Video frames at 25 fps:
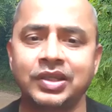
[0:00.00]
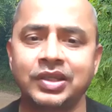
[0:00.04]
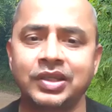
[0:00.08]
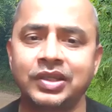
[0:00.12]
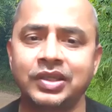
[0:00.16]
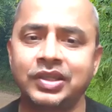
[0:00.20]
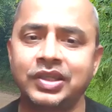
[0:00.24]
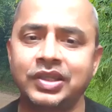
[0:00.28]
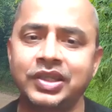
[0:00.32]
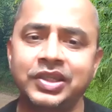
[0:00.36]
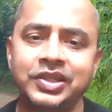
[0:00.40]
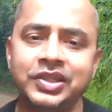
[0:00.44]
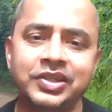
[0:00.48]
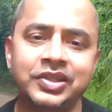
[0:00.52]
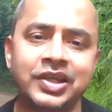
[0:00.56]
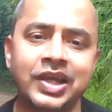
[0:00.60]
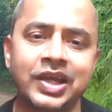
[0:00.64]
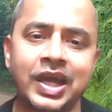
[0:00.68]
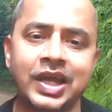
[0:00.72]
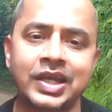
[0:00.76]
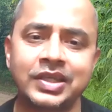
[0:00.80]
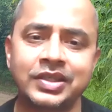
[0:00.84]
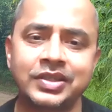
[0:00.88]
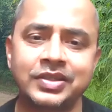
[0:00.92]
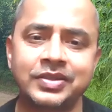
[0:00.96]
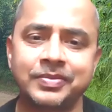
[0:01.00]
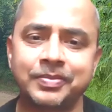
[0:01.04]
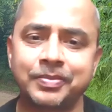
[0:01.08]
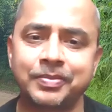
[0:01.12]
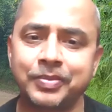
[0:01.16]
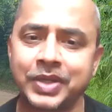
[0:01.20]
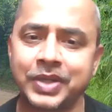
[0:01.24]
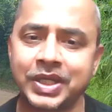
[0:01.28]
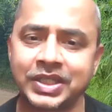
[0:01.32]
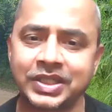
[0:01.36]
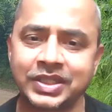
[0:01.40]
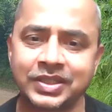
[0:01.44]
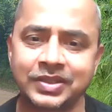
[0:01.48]
These guys
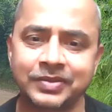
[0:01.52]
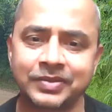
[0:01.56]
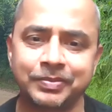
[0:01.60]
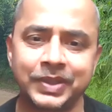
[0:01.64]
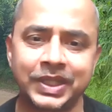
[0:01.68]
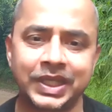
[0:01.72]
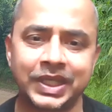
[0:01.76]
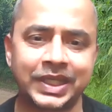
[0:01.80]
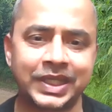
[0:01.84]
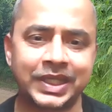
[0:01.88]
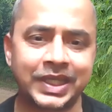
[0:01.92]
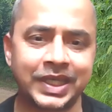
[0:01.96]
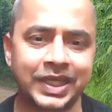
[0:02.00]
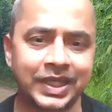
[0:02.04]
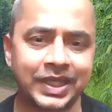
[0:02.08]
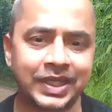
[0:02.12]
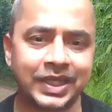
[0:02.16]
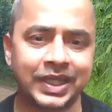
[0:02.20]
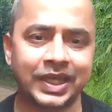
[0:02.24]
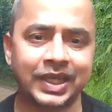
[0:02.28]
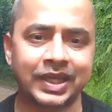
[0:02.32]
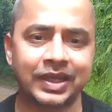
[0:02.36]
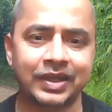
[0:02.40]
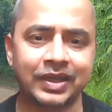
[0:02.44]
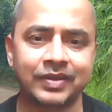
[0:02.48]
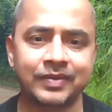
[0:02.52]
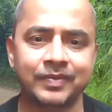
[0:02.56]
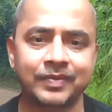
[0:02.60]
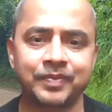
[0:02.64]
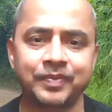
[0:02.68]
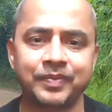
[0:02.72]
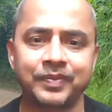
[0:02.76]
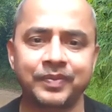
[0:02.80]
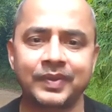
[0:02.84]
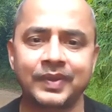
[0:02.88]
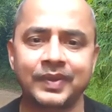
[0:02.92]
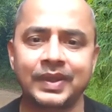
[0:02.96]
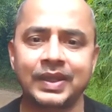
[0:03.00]
must be kidding,
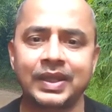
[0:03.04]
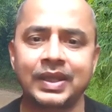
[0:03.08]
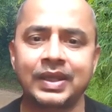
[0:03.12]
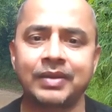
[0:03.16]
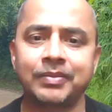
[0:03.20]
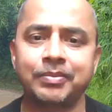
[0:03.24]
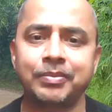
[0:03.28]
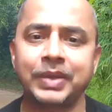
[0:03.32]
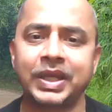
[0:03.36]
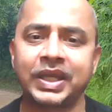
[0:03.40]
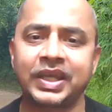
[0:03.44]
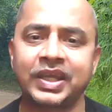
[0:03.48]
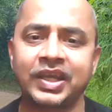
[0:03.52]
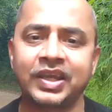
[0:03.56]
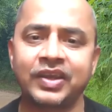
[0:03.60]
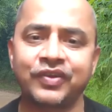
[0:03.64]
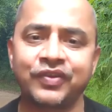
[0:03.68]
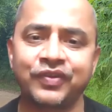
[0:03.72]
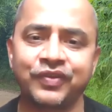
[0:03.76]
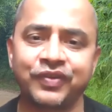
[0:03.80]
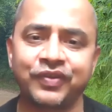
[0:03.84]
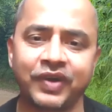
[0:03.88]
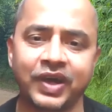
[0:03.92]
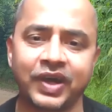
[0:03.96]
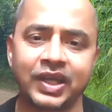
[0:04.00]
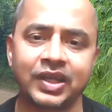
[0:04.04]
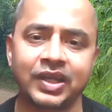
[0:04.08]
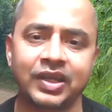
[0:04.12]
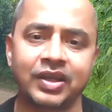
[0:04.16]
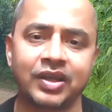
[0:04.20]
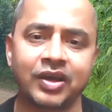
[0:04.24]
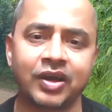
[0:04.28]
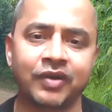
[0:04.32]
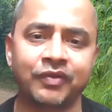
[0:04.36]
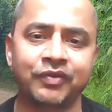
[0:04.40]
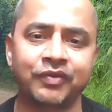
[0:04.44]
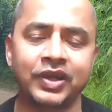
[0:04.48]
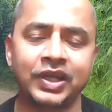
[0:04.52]
making fun
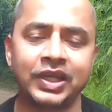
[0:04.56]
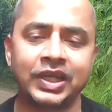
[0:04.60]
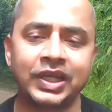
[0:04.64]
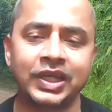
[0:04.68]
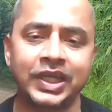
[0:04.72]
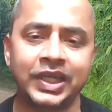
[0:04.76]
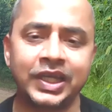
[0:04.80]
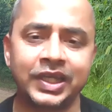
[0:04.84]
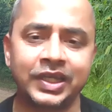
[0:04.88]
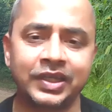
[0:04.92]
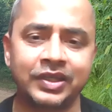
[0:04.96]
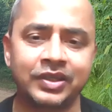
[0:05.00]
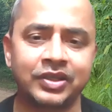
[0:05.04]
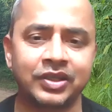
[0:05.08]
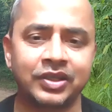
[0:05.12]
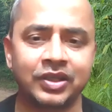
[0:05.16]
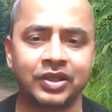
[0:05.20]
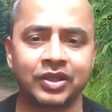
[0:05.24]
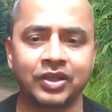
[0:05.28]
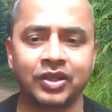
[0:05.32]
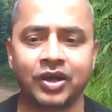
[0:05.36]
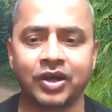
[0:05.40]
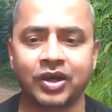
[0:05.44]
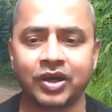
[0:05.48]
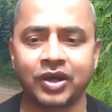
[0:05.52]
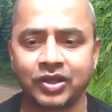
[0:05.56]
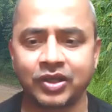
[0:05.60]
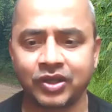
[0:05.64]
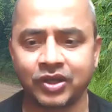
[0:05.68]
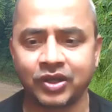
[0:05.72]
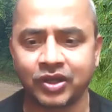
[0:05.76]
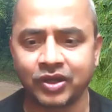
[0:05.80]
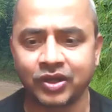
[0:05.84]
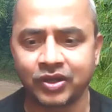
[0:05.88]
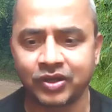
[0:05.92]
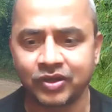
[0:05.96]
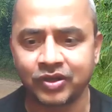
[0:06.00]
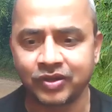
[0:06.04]
of a late
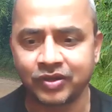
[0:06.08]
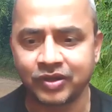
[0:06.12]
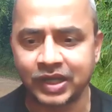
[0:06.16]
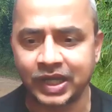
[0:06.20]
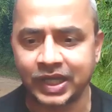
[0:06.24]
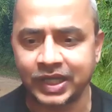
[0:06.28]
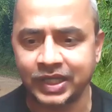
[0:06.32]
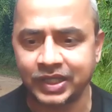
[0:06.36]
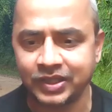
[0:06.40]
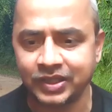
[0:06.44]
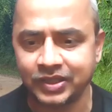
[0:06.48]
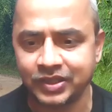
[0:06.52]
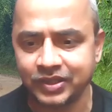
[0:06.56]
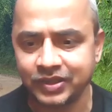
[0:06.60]
learner, right?